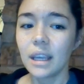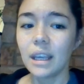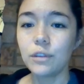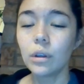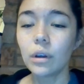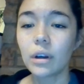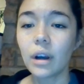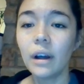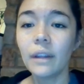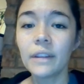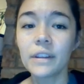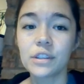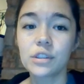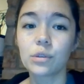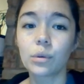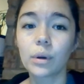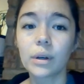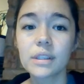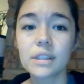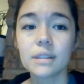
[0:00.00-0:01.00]
you look on the
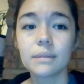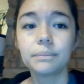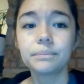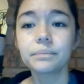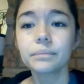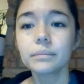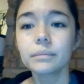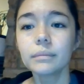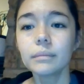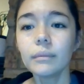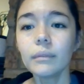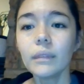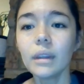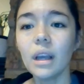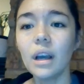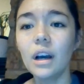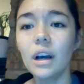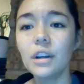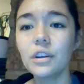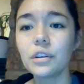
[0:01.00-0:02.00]
source
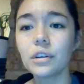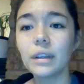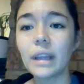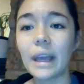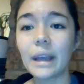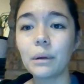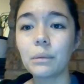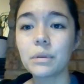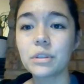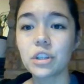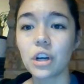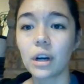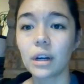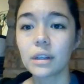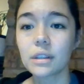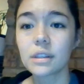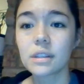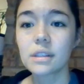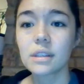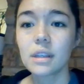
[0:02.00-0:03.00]
under language
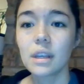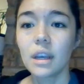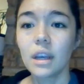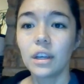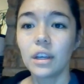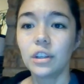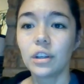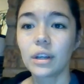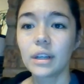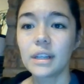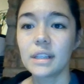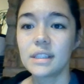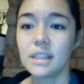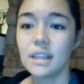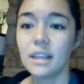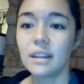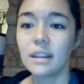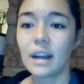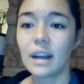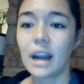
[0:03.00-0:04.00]
arts, you're going to
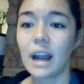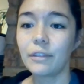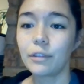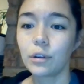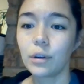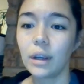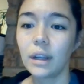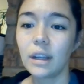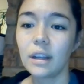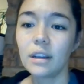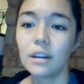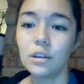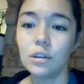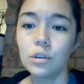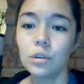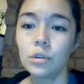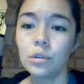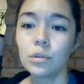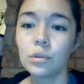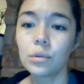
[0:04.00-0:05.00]
see that I've created a
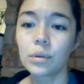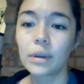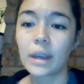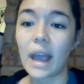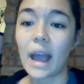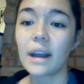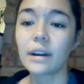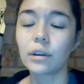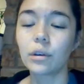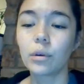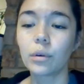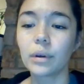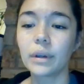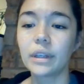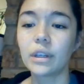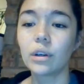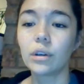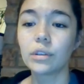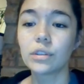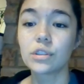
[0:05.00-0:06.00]
new category
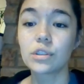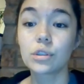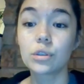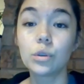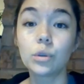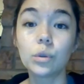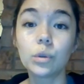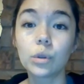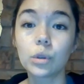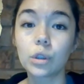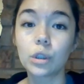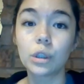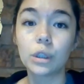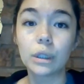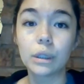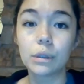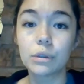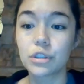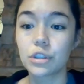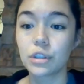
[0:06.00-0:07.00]
called school
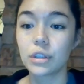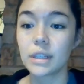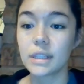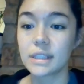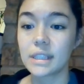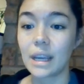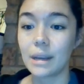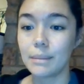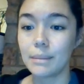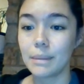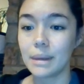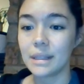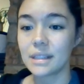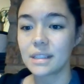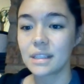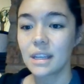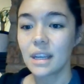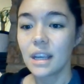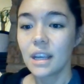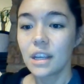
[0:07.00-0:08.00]
closure
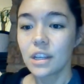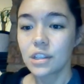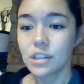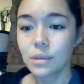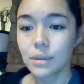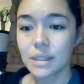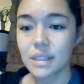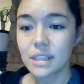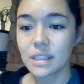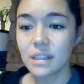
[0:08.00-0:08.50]
assignments. So it's